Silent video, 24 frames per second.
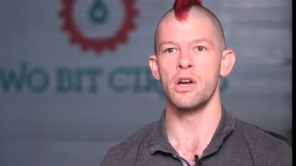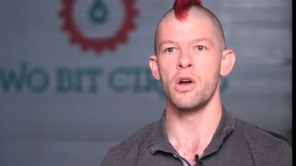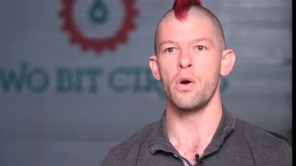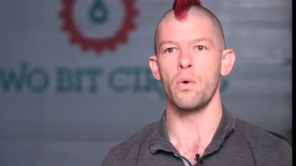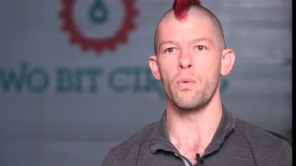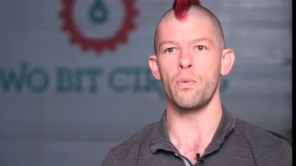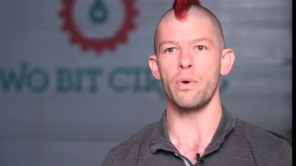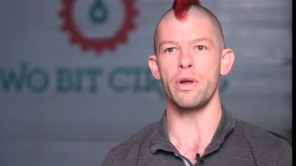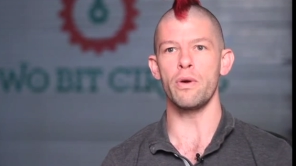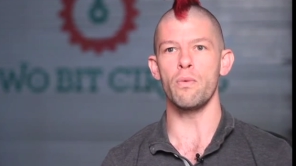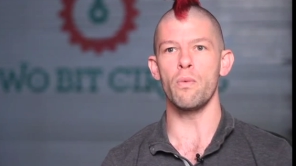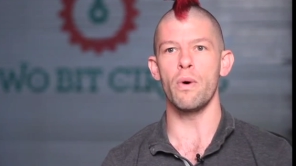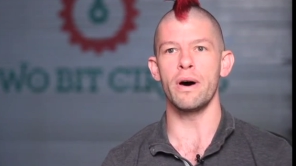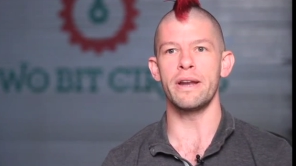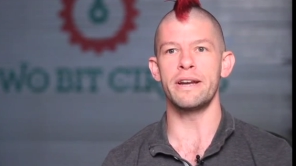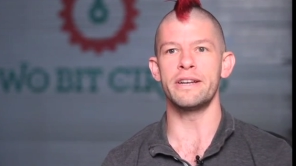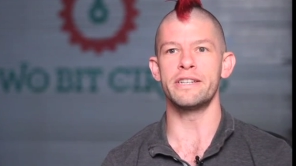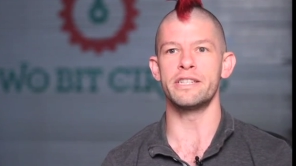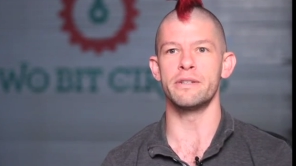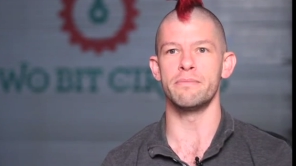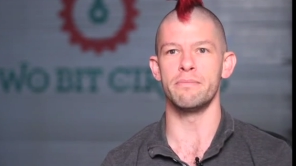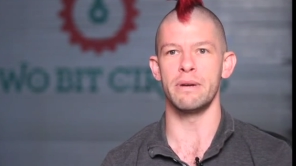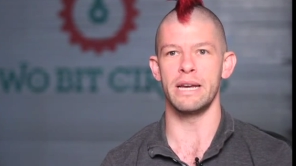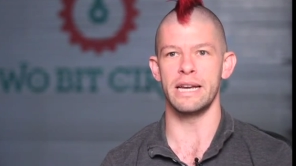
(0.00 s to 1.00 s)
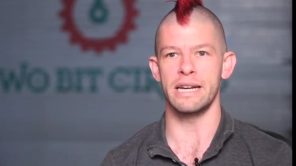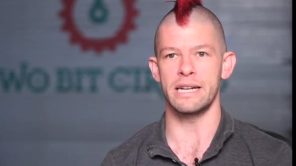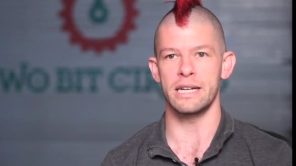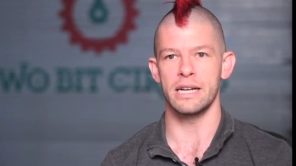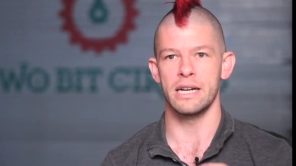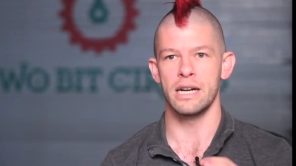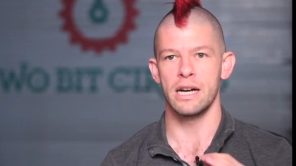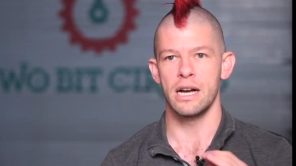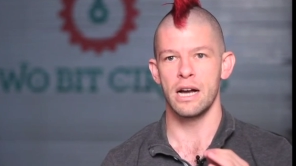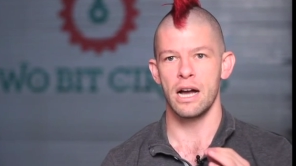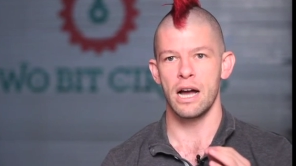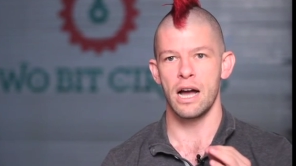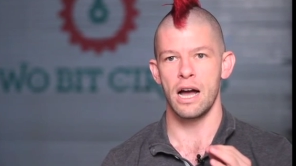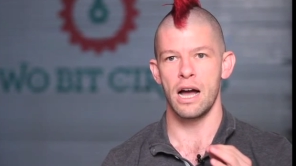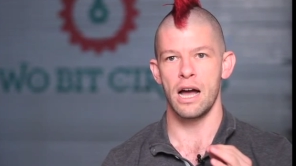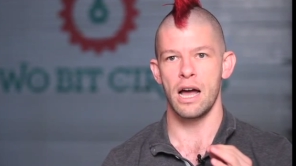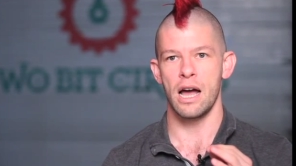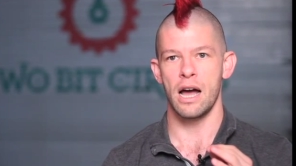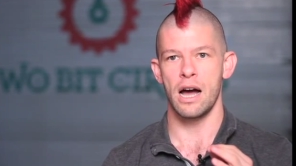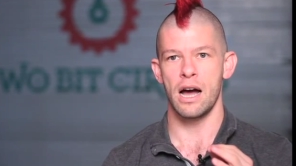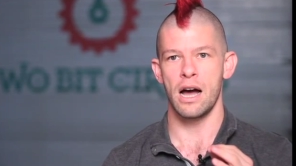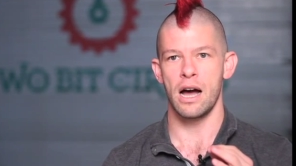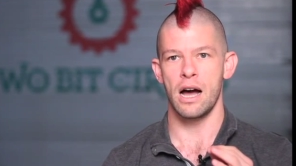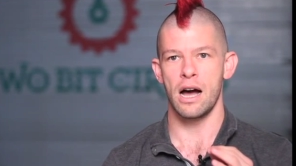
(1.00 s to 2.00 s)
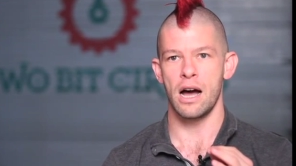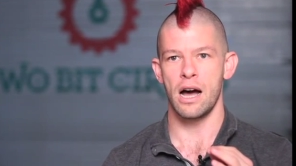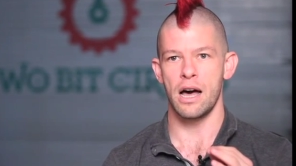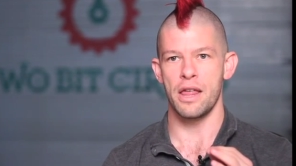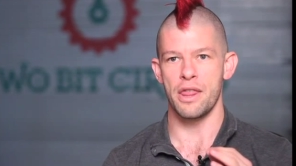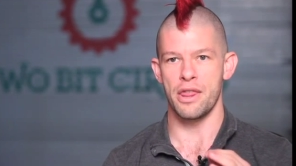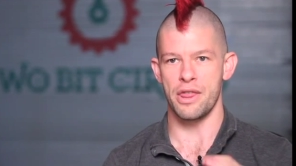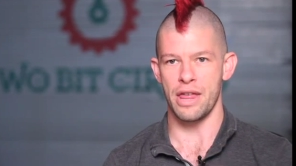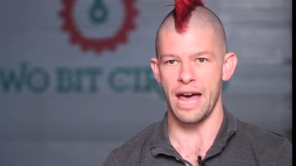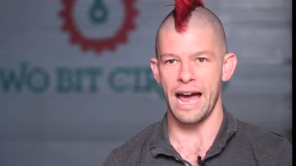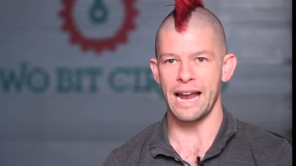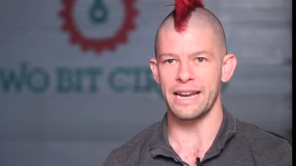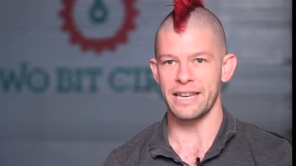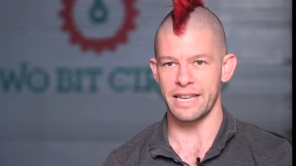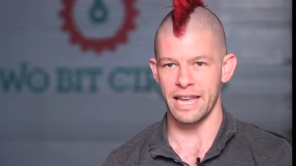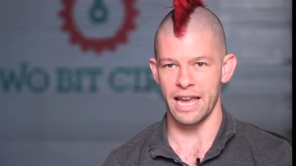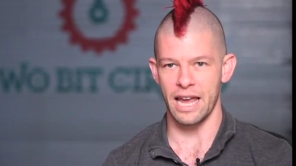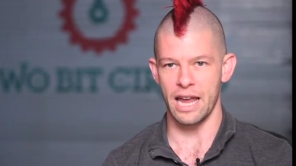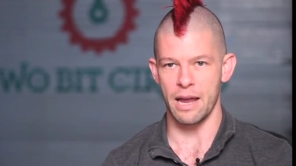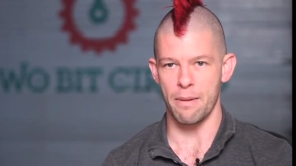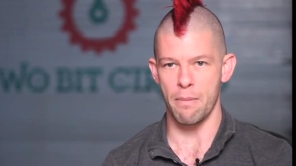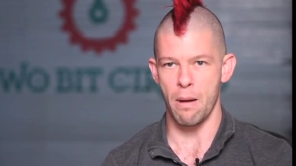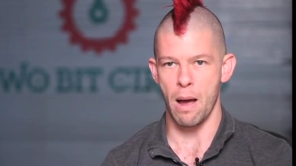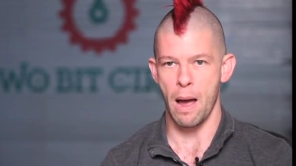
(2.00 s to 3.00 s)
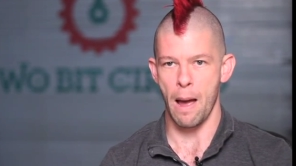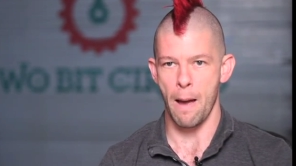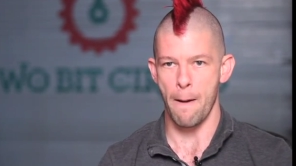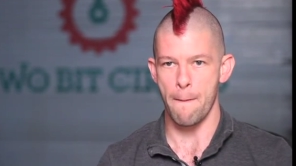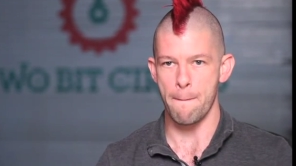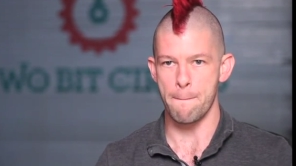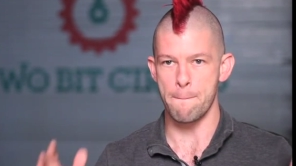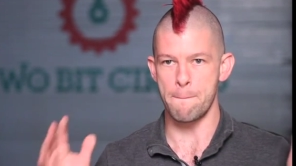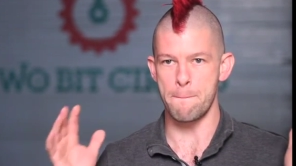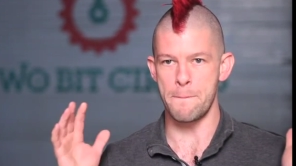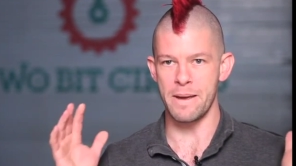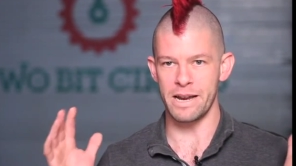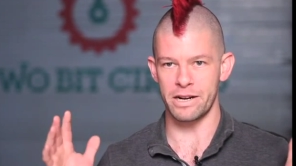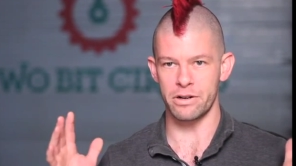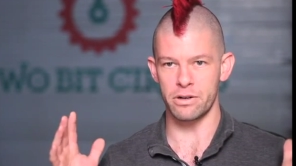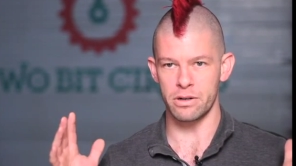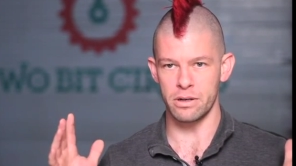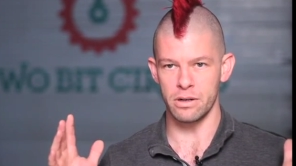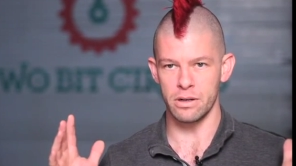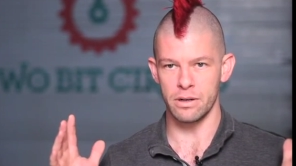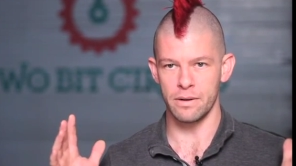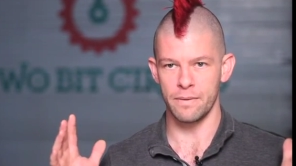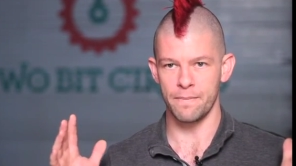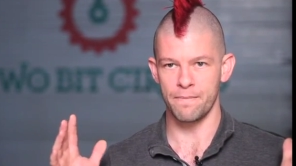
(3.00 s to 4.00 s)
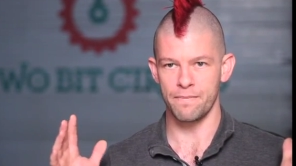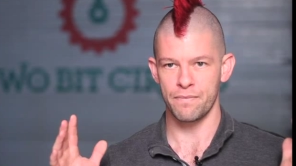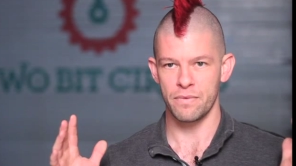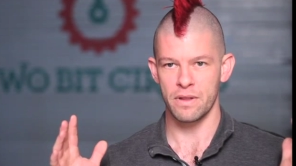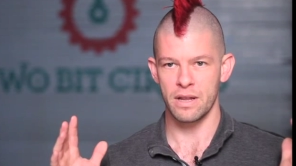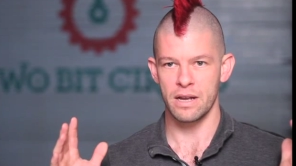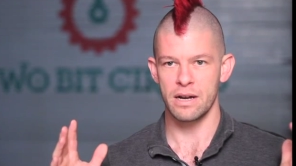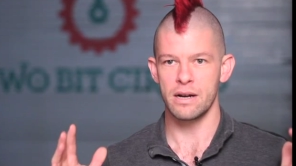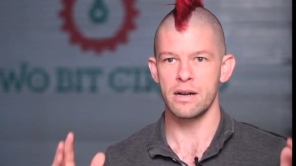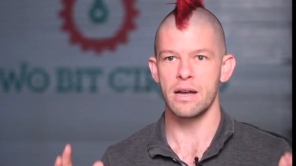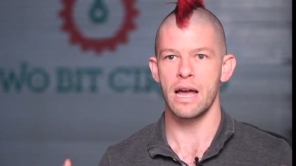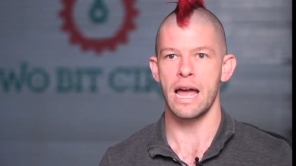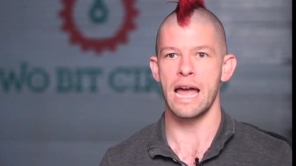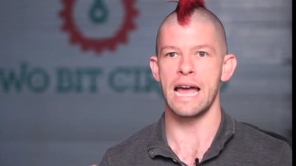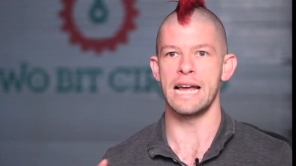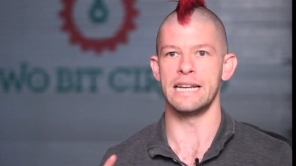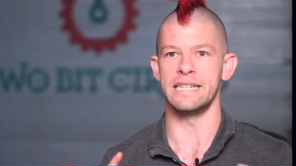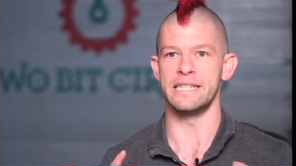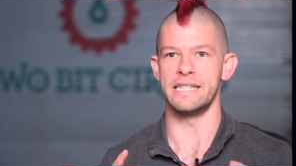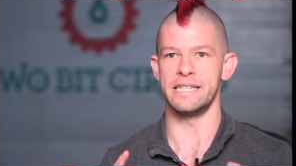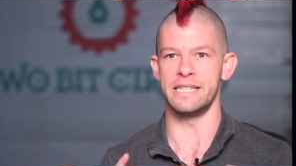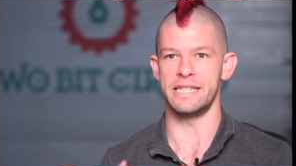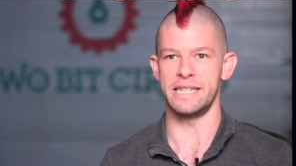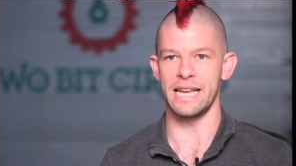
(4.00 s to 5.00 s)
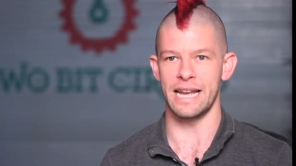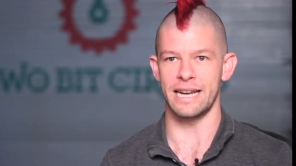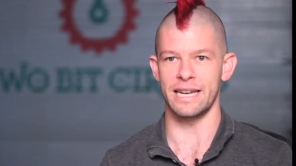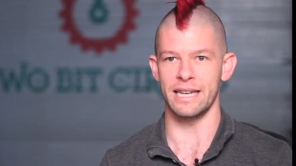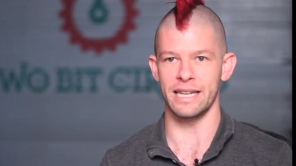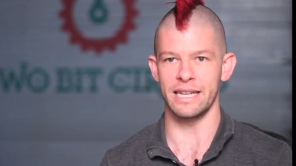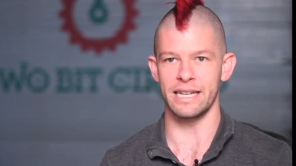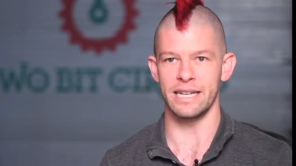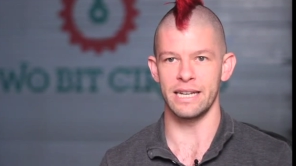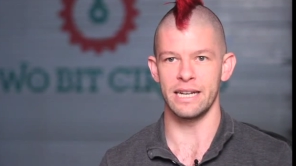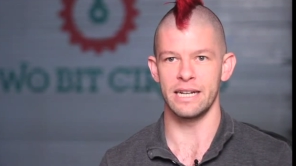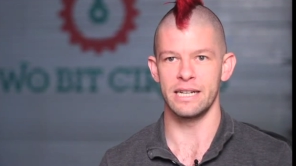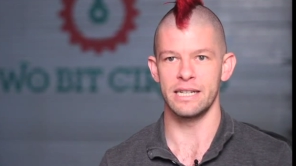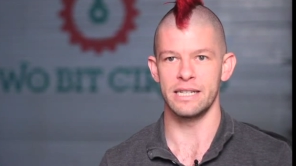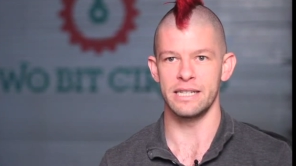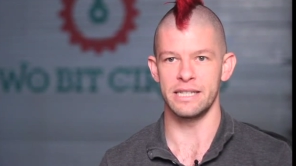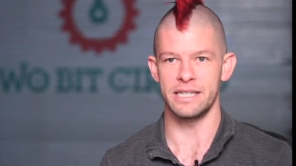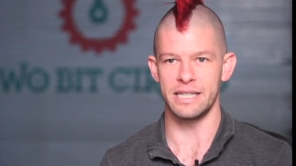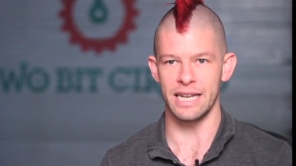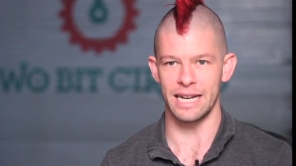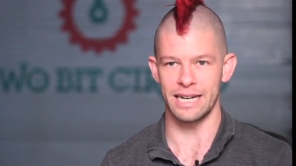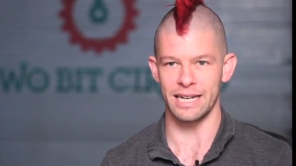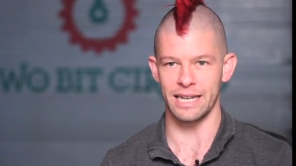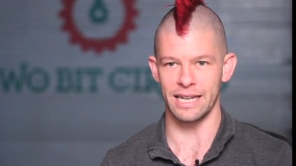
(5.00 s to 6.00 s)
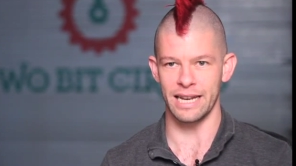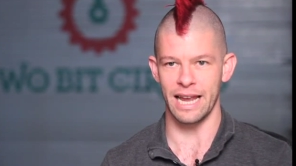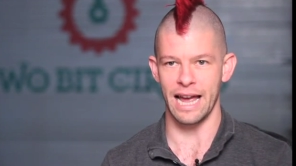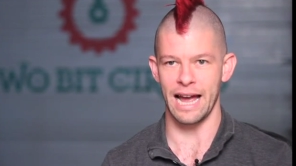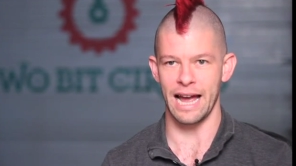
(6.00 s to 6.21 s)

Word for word: We wanted to make that game bigger and deadly, deadly